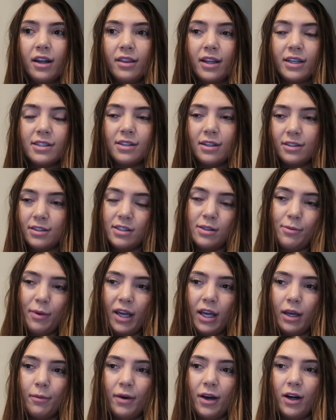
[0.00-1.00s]
They sent it to my
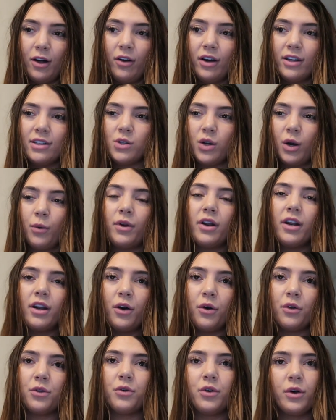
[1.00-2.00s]
email, and so I wanted to
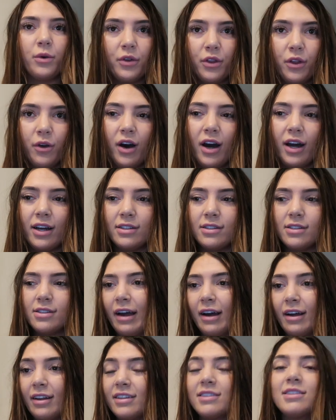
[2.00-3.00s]
go through it with you guys.
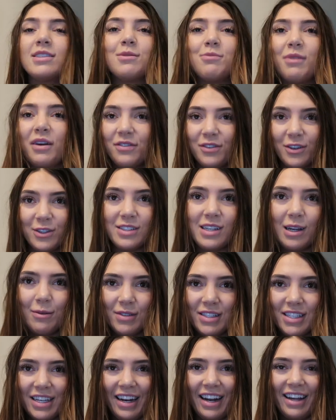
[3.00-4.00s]
And this is my first time
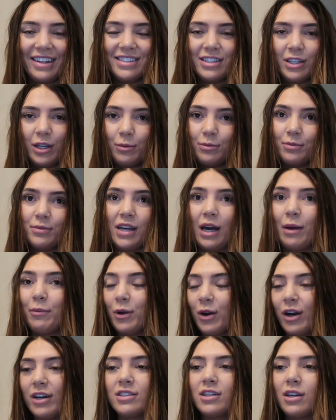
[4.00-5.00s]
seeing it, same time
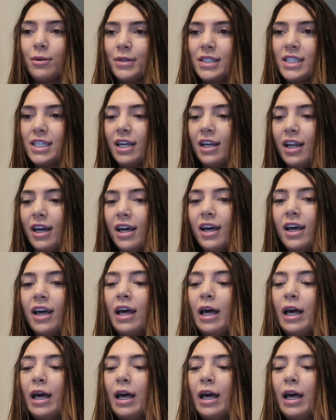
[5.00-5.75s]
you guys are gonna be seeing it.